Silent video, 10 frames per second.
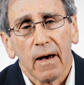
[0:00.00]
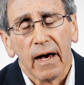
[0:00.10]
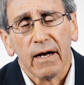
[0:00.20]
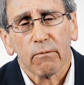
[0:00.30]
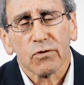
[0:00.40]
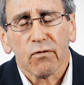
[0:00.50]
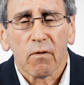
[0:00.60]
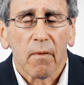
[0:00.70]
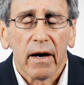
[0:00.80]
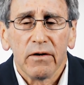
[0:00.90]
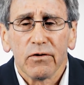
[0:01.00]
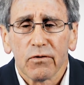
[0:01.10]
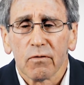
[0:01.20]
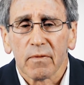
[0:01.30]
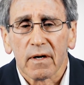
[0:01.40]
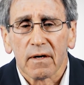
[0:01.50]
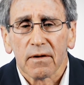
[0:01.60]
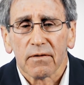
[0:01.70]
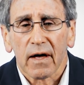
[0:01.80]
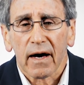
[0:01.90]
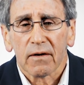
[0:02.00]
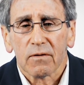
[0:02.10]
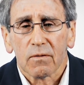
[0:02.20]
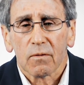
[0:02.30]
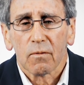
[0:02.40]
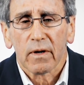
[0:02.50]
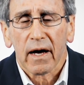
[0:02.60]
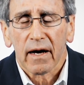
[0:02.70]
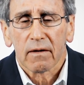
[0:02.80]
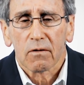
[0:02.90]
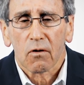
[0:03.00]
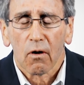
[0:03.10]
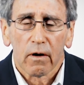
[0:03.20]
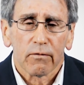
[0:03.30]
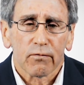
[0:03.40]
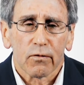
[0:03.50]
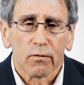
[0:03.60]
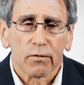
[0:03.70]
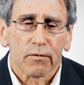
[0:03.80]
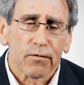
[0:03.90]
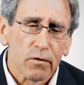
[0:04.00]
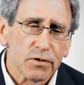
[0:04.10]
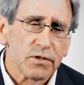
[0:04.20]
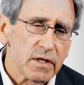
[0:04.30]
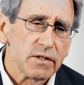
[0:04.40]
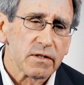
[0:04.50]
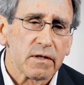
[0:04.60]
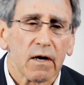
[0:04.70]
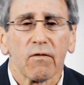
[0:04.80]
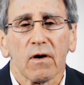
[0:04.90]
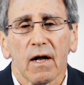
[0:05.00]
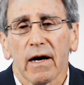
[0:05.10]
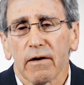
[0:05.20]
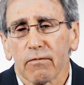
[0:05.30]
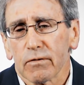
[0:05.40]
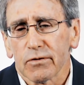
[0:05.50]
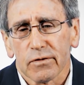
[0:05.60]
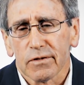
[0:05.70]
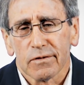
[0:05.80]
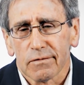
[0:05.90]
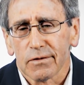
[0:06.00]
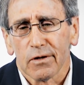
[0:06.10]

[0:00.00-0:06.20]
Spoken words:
And it was a reminder to me that we had gone through the first season of our life, which was,